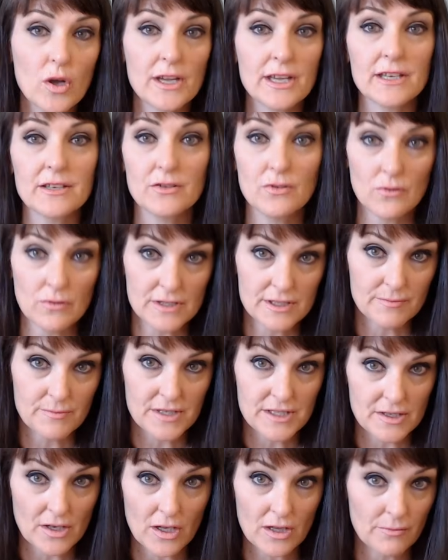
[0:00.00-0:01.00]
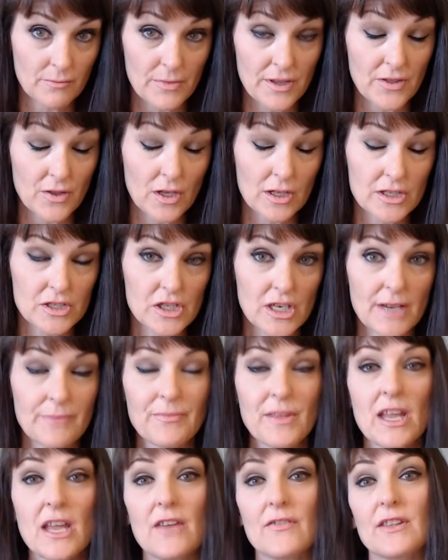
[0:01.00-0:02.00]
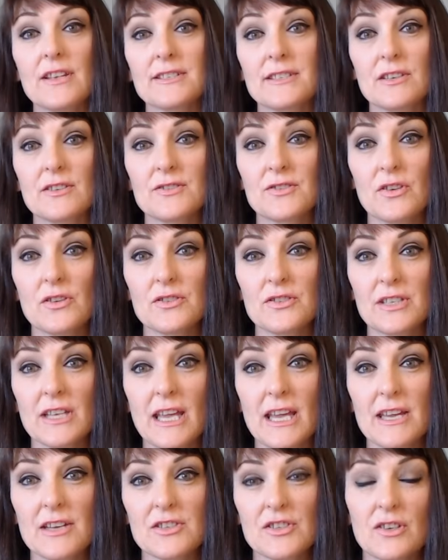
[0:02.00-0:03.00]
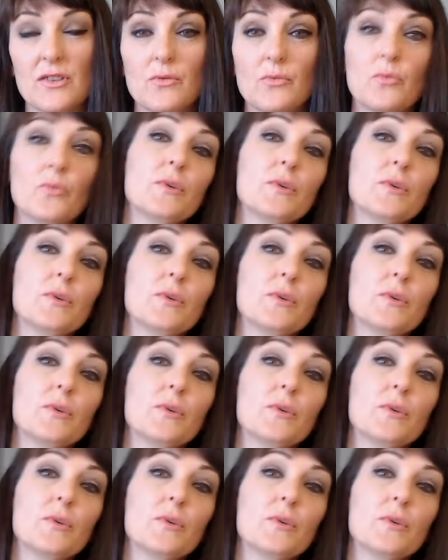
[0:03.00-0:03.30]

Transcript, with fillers: in Norse mythology, there's an association